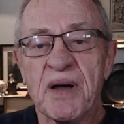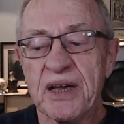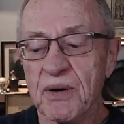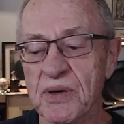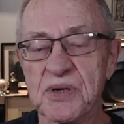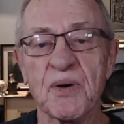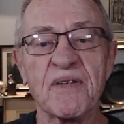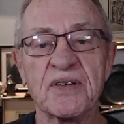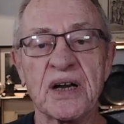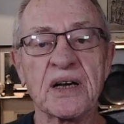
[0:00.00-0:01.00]
my heroes,
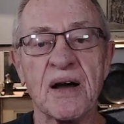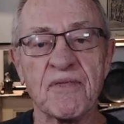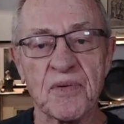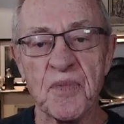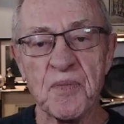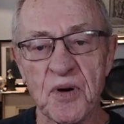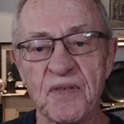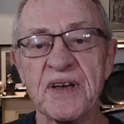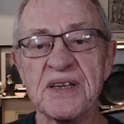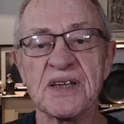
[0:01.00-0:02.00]
however, didn't come from the
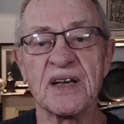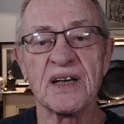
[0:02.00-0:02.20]
movies.